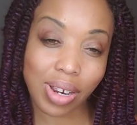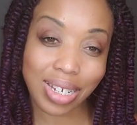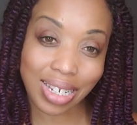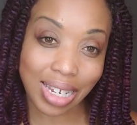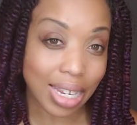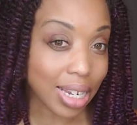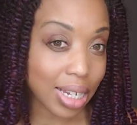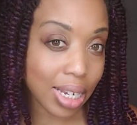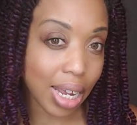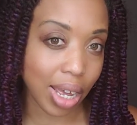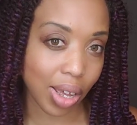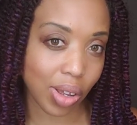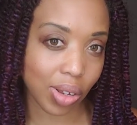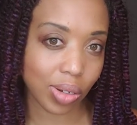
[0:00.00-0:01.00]

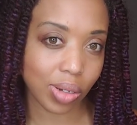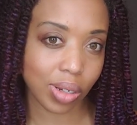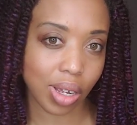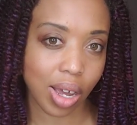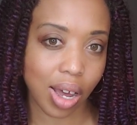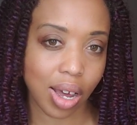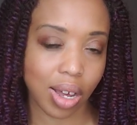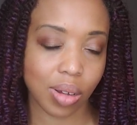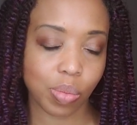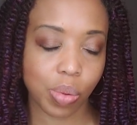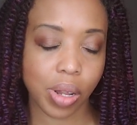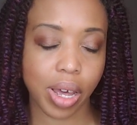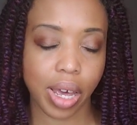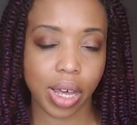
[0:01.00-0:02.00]
detailed
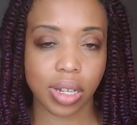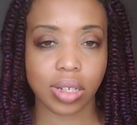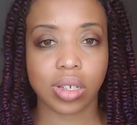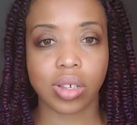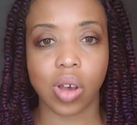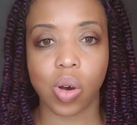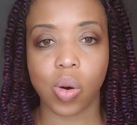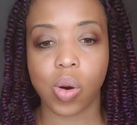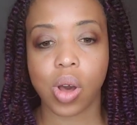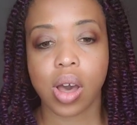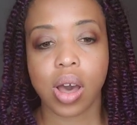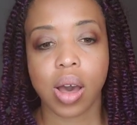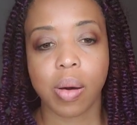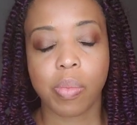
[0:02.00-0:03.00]
plans. So,
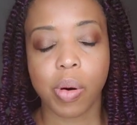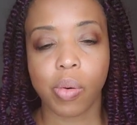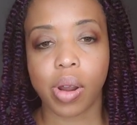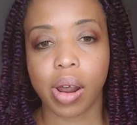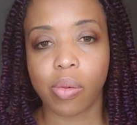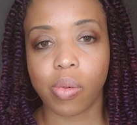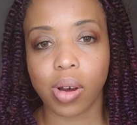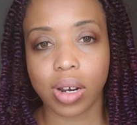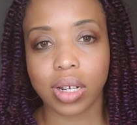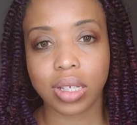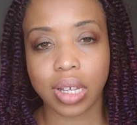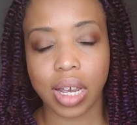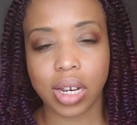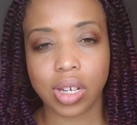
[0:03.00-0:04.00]
but what I want to
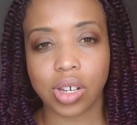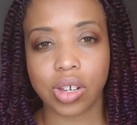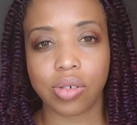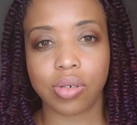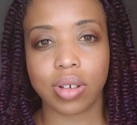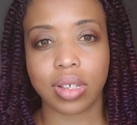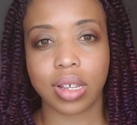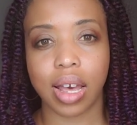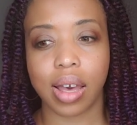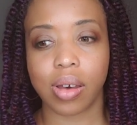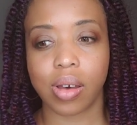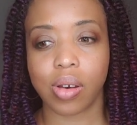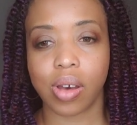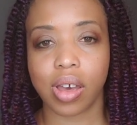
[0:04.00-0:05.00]
say to you is
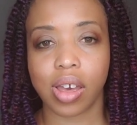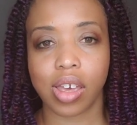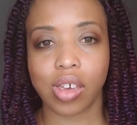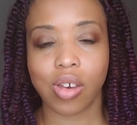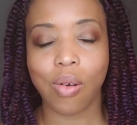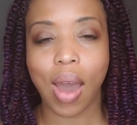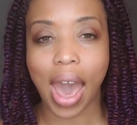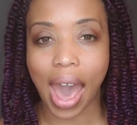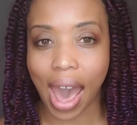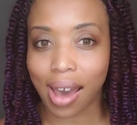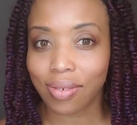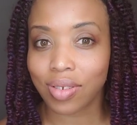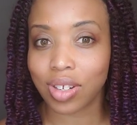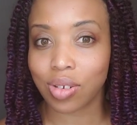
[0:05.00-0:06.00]
that you
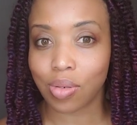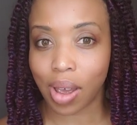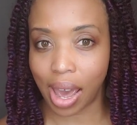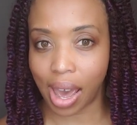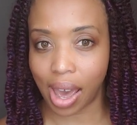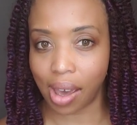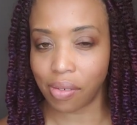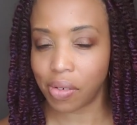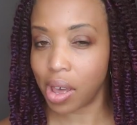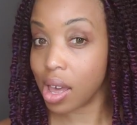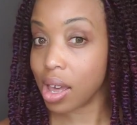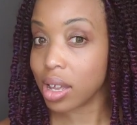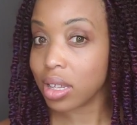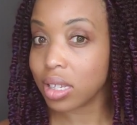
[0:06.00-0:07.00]
have to have
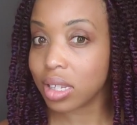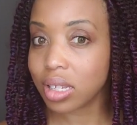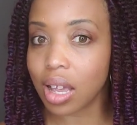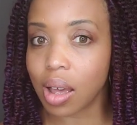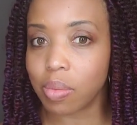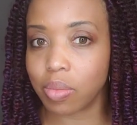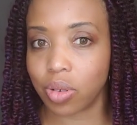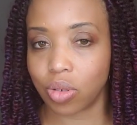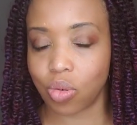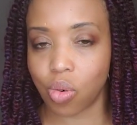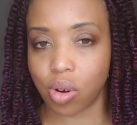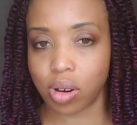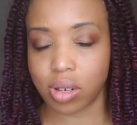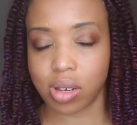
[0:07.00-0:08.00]
some
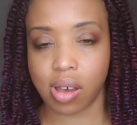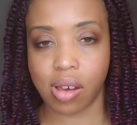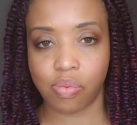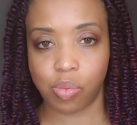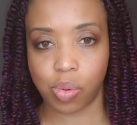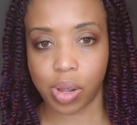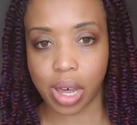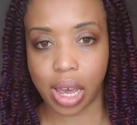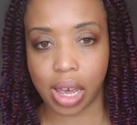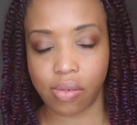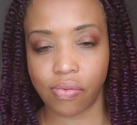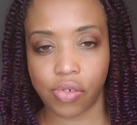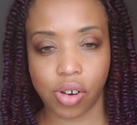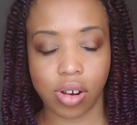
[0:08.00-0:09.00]
sort of
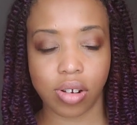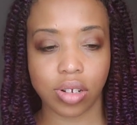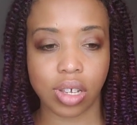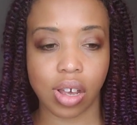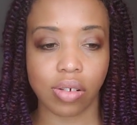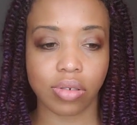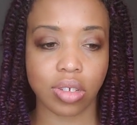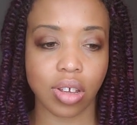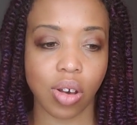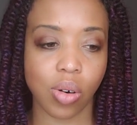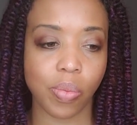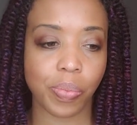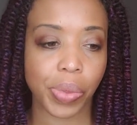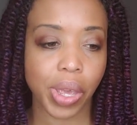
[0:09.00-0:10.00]
plan for yourself.
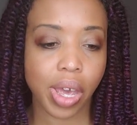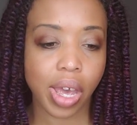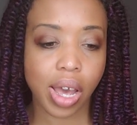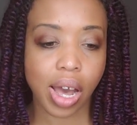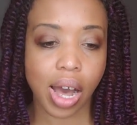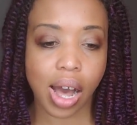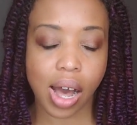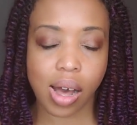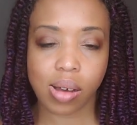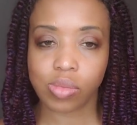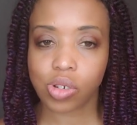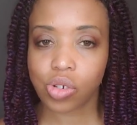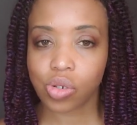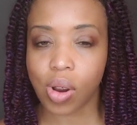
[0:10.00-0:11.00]
So,
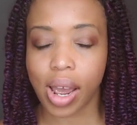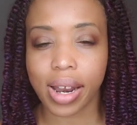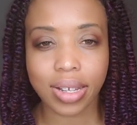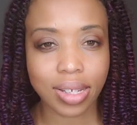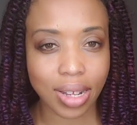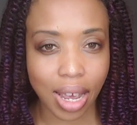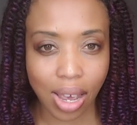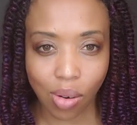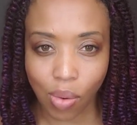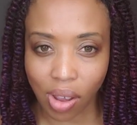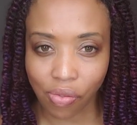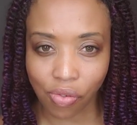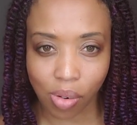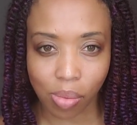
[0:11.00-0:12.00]
try to stay away
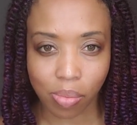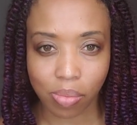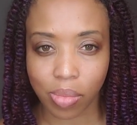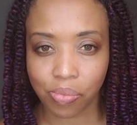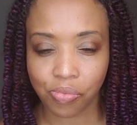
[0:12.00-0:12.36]
from